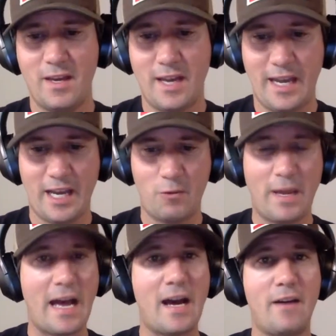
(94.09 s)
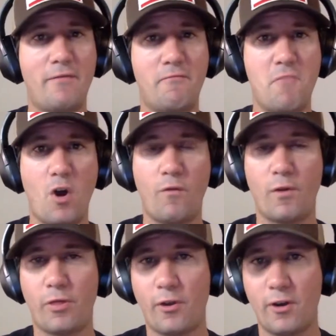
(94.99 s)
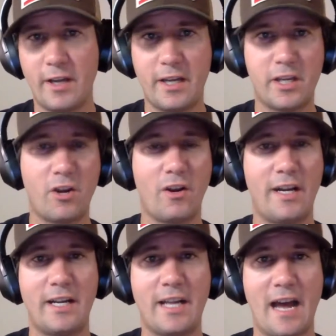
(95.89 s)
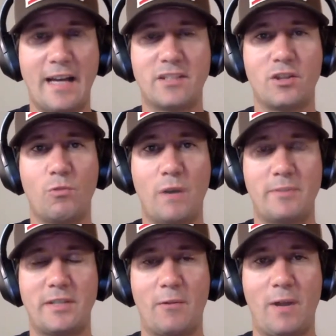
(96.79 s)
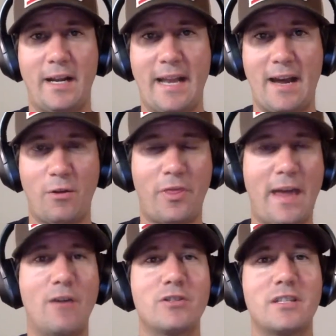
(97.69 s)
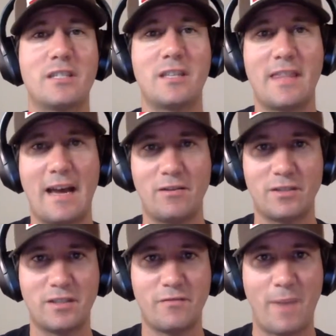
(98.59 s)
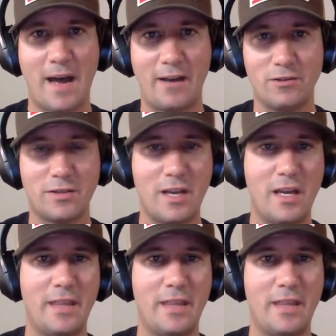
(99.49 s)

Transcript: And we have over 30 curated guides on the website right now, thousands and thousands of miles.